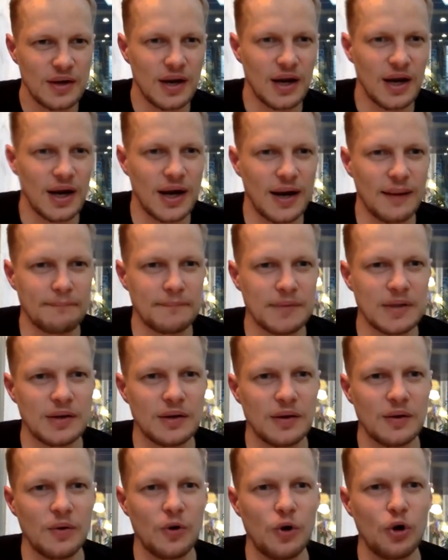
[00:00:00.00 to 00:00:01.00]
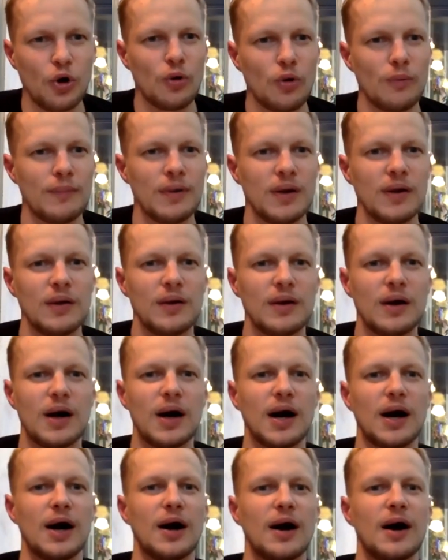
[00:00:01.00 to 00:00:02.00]
um, you know, home,
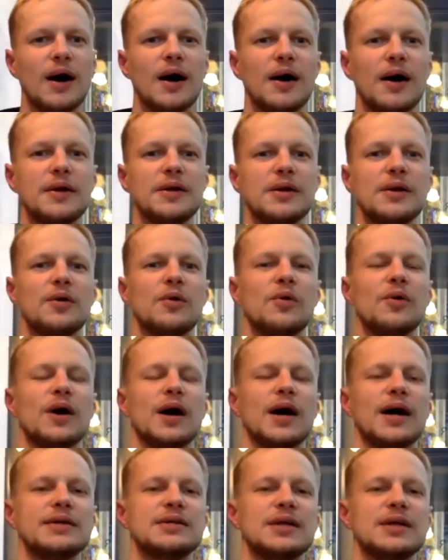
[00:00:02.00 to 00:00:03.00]
uh, you know, uh,